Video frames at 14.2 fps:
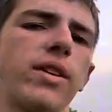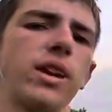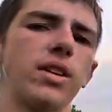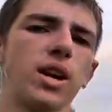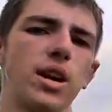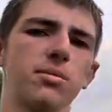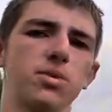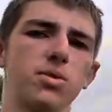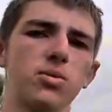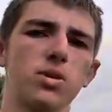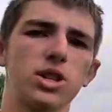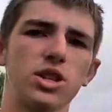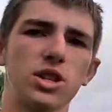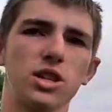kilograms,
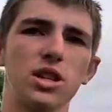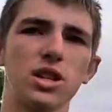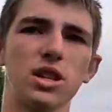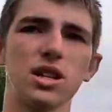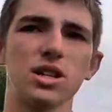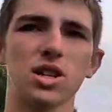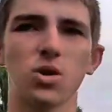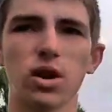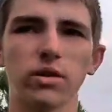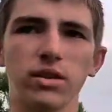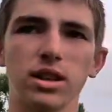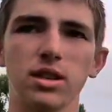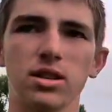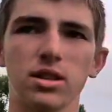which is
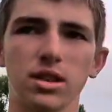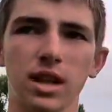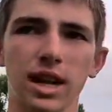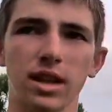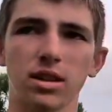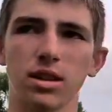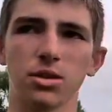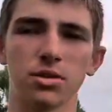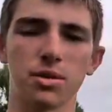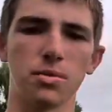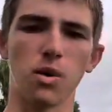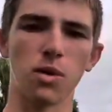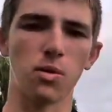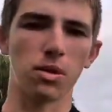equivalent to like
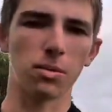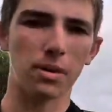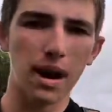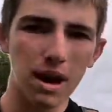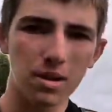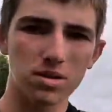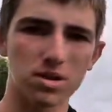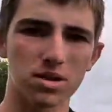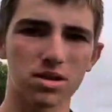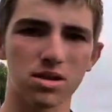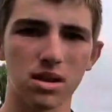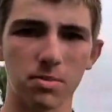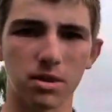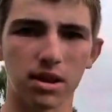3.1 pounds,
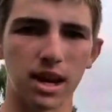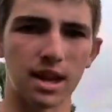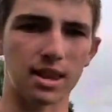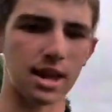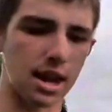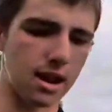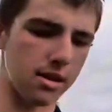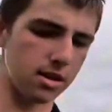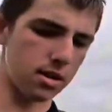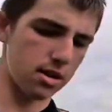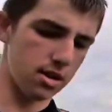something like that.